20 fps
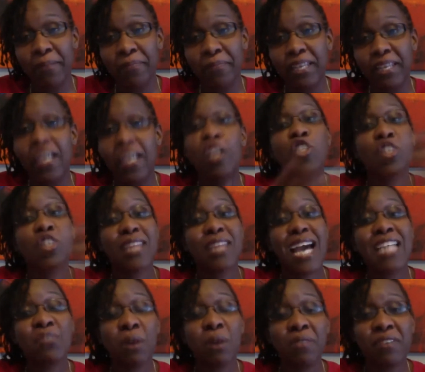So
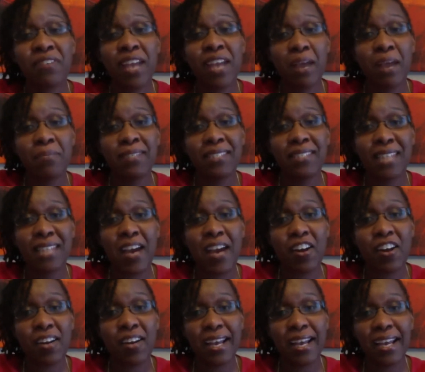that's why we kept
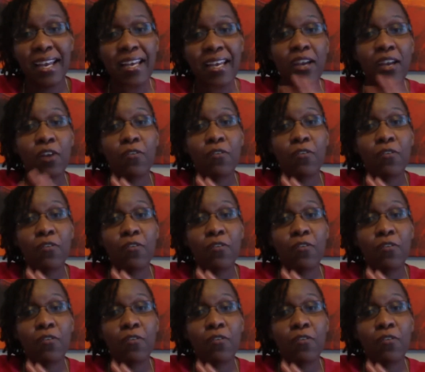Saturday